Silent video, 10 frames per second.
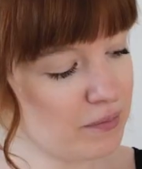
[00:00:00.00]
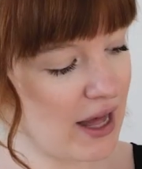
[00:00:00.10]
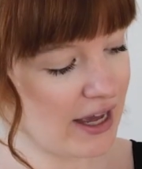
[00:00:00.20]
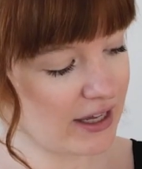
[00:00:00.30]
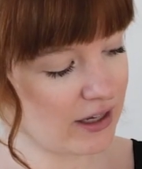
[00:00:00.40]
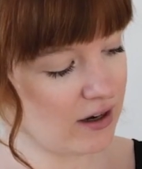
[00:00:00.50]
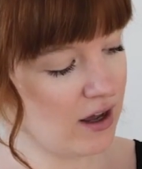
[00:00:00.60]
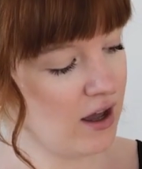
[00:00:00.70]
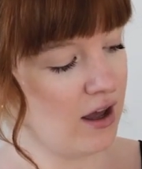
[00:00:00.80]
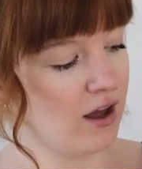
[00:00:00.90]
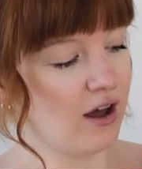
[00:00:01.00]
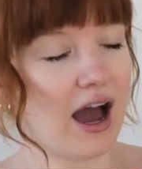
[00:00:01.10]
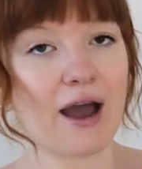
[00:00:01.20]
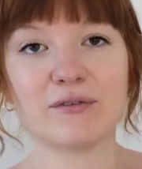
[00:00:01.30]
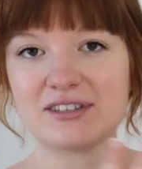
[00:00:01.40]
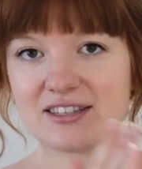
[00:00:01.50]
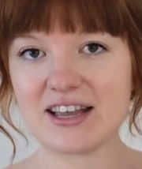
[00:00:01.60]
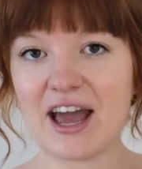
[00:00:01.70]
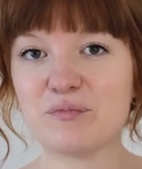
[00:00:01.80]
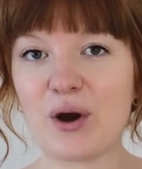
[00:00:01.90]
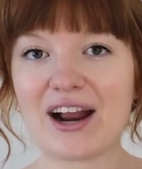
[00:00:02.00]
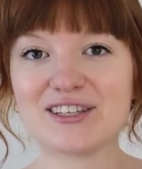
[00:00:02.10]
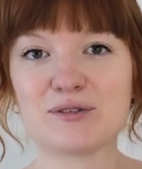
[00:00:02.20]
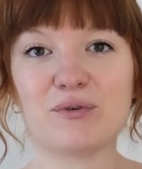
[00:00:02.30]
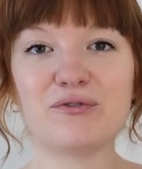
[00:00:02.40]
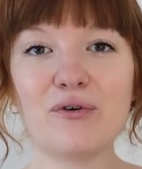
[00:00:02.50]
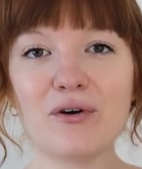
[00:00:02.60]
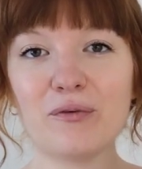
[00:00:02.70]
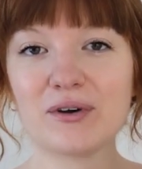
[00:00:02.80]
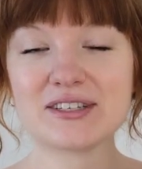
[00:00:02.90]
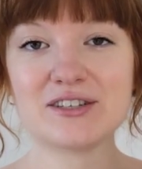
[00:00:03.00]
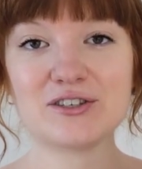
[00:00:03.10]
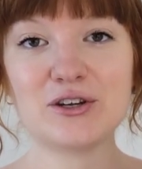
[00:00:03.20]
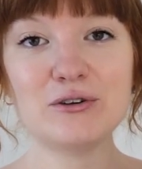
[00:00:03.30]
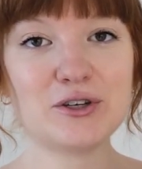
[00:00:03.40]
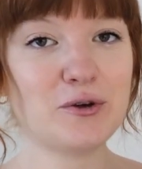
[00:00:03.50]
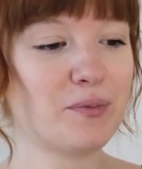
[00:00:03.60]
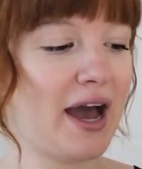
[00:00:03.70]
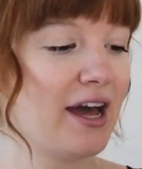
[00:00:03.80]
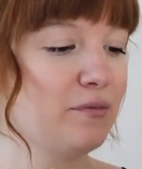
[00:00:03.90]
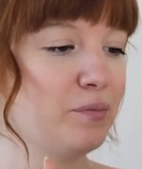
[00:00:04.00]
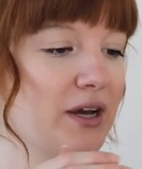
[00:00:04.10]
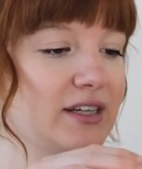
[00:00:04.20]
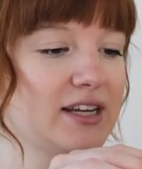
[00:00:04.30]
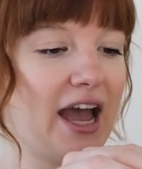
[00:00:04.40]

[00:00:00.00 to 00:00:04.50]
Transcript: placket, since I had practiced before, wasn't too bad, but